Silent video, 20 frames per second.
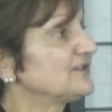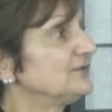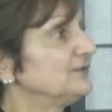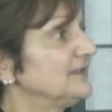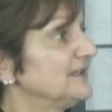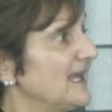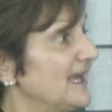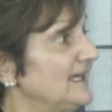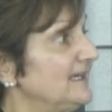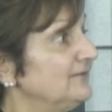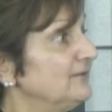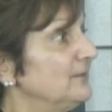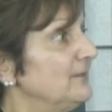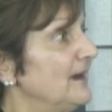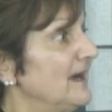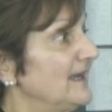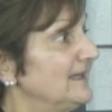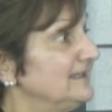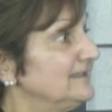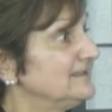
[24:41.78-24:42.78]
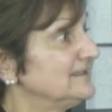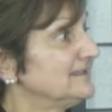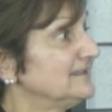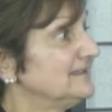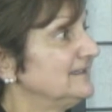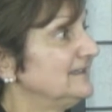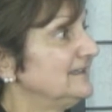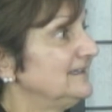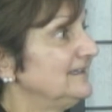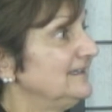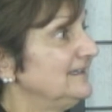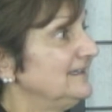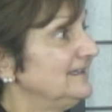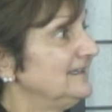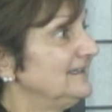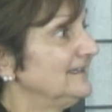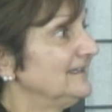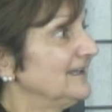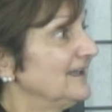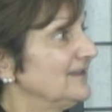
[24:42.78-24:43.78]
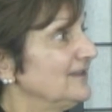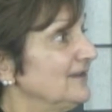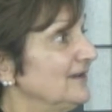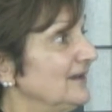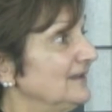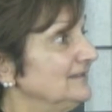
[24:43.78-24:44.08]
and I have a mind. And I thought,